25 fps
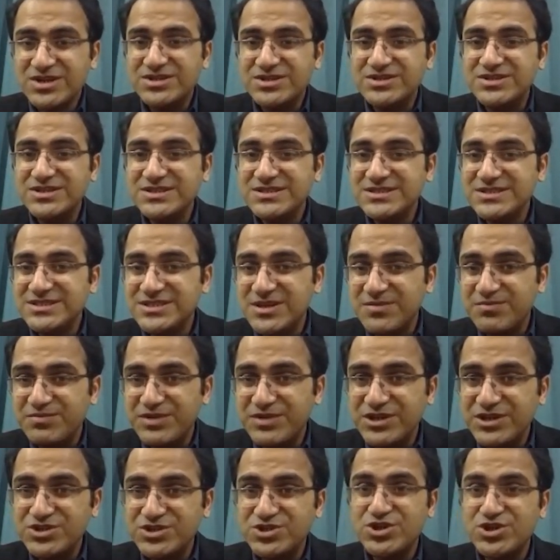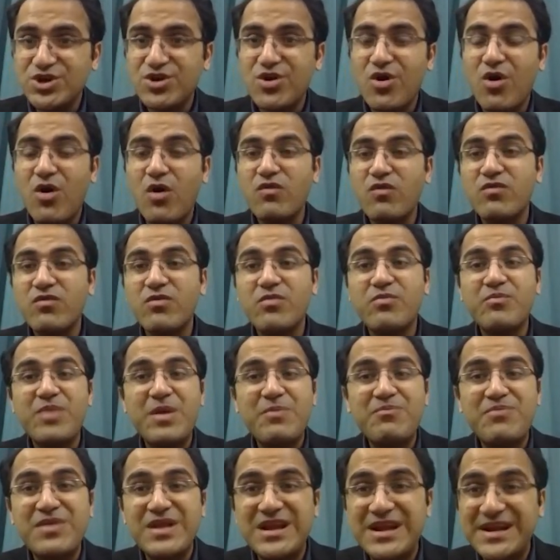this is a picture of
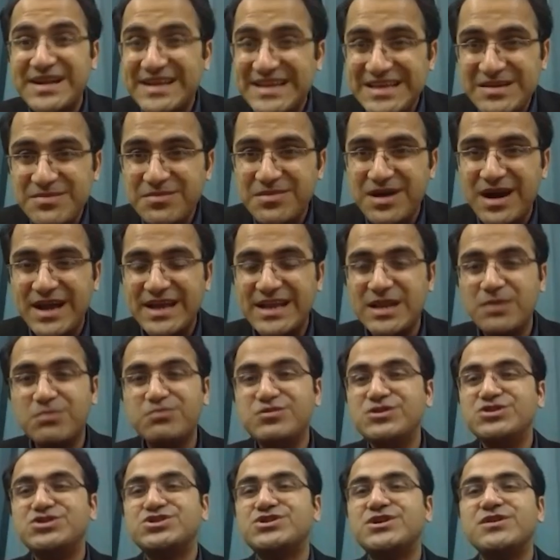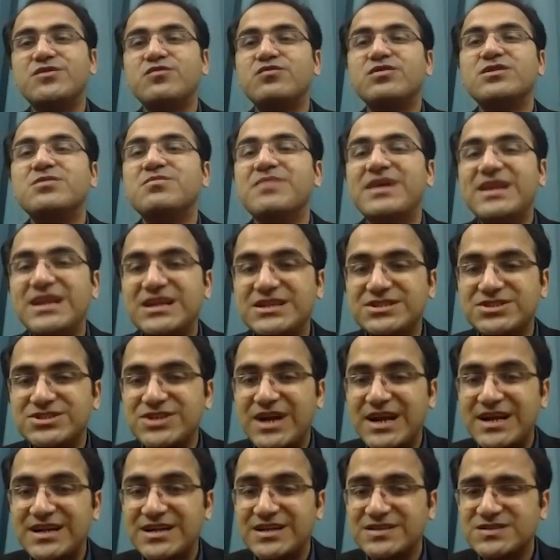papilledema in a patient with
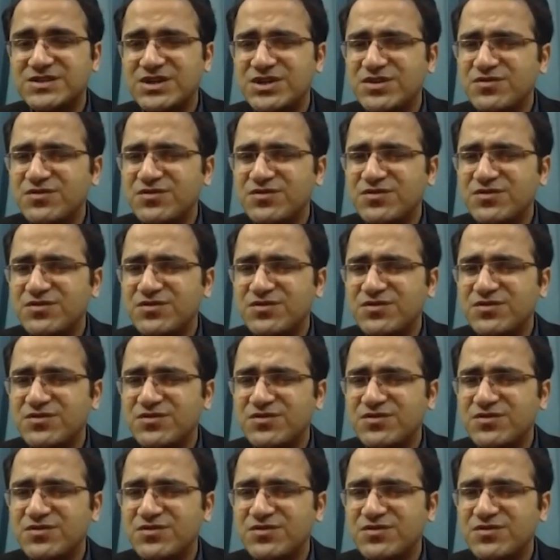meningitis.